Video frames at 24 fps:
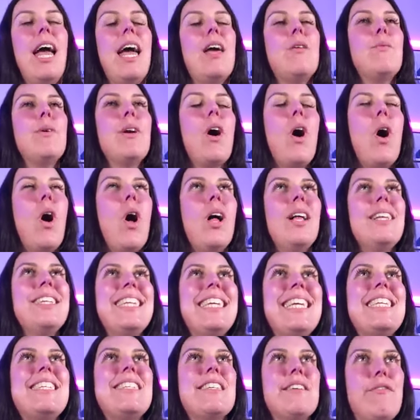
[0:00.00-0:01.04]
and we all
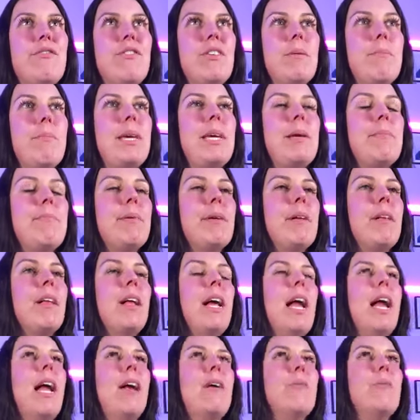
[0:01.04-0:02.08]
need different
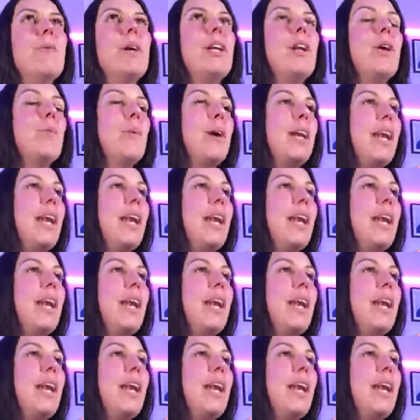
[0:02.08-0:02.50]
people We.